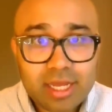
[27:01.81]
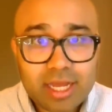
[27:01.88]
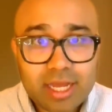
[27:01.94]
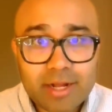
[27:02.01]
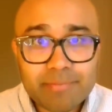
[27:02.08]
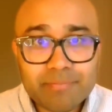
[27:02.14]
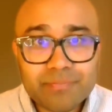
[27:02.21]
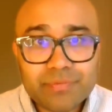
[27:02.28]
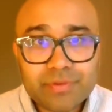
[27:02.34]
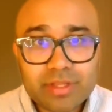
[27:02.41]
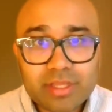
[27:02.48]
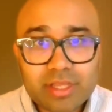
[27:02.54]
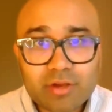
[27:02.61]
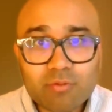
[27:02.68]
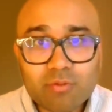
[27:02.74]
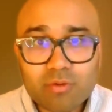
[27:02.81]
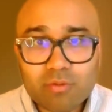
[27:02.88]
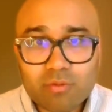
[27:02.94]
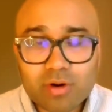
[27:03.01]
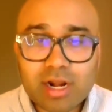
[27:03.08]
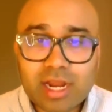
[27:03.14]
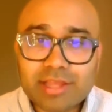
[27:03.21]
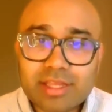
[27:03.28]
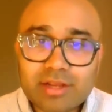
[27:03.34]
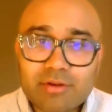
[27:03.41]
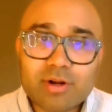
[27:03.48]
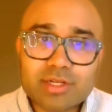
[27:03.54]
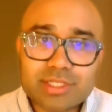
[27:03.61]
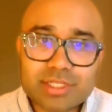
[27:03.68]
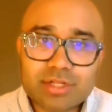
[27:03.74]
I
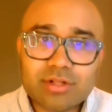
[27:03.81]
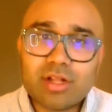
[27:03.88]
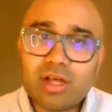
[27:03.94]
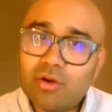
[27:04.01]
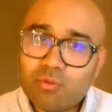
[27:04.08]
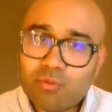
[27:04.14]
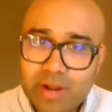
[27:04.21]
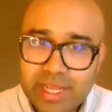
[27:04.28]
think we're still a